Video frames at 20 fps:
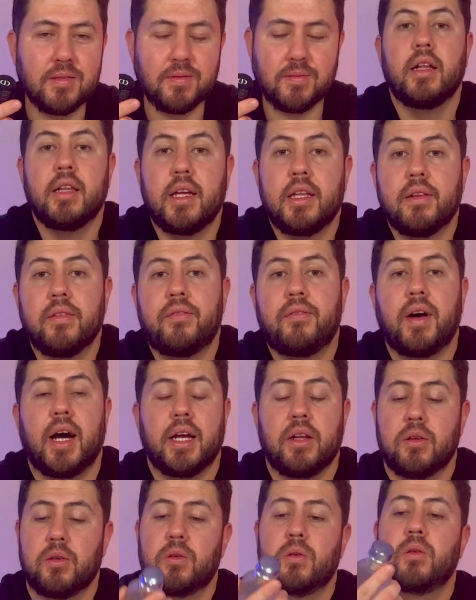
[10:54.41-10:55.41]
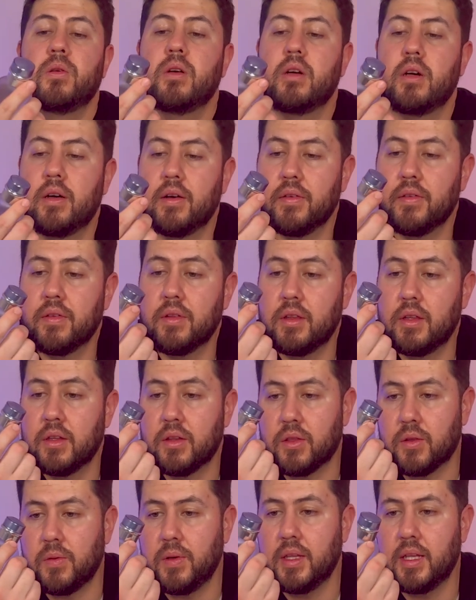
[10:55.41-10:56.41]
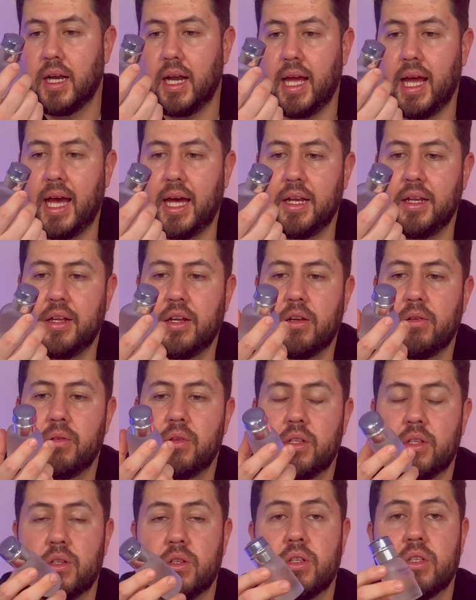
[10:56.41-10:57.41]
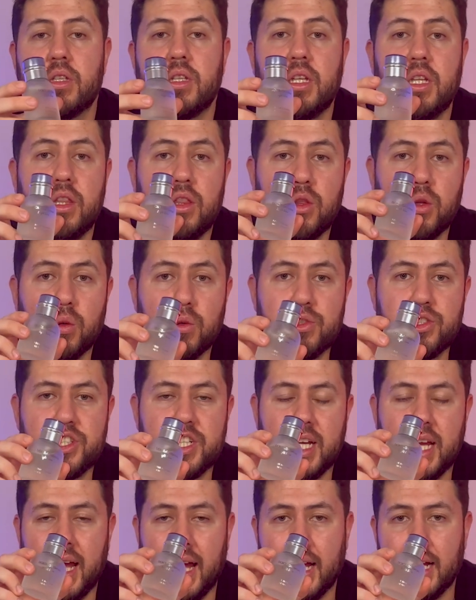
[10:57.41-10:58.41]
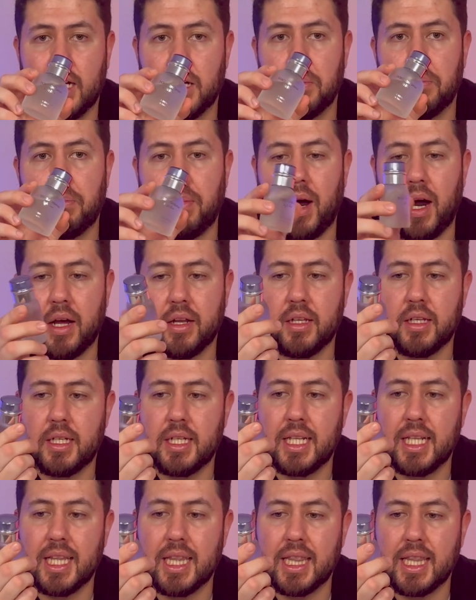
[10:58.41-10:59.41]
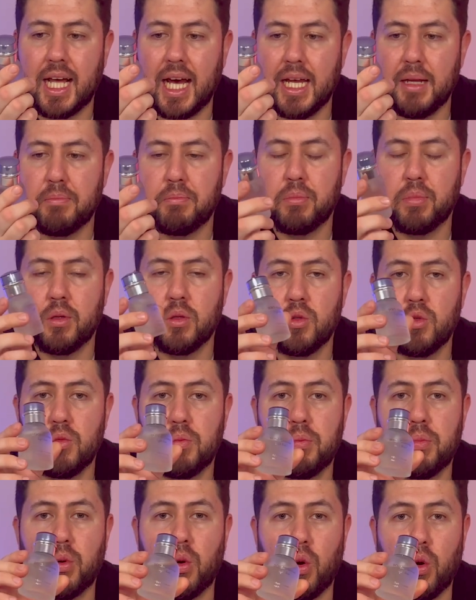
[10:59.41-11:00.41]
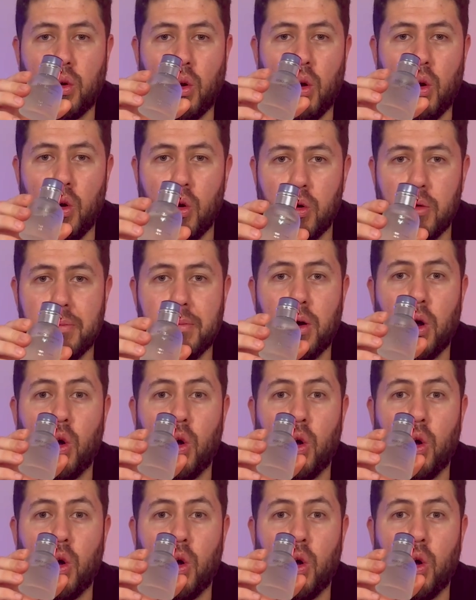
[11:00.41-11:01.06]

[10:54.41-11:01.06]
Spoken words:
And then the final of the three that I had in here, this is the Dolce & Gabbana Light Blue Pour Homme